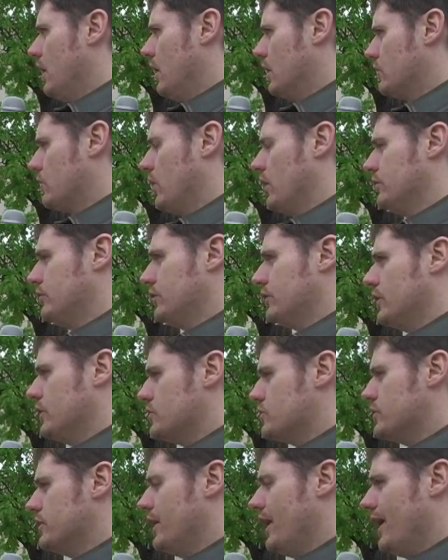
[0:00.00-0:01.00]
across the
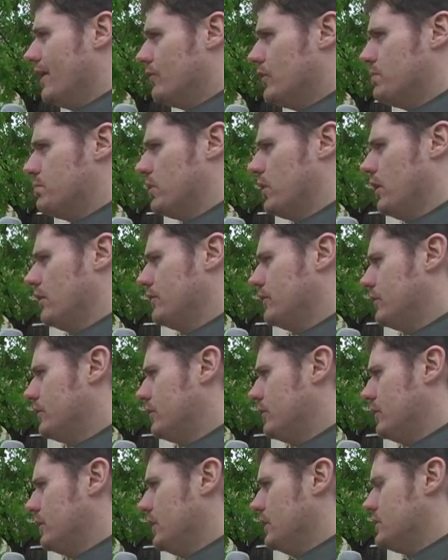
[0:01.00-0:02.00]
country, in every
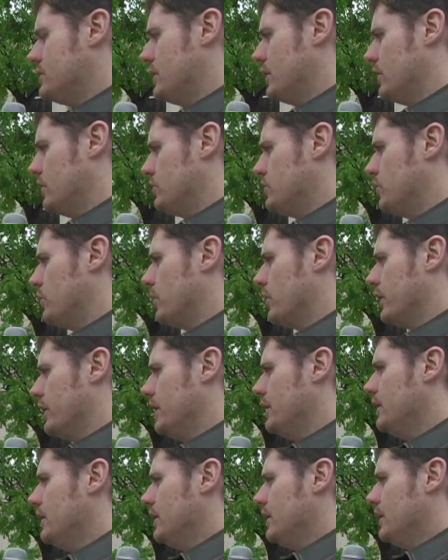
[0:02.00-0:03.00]
province and territory,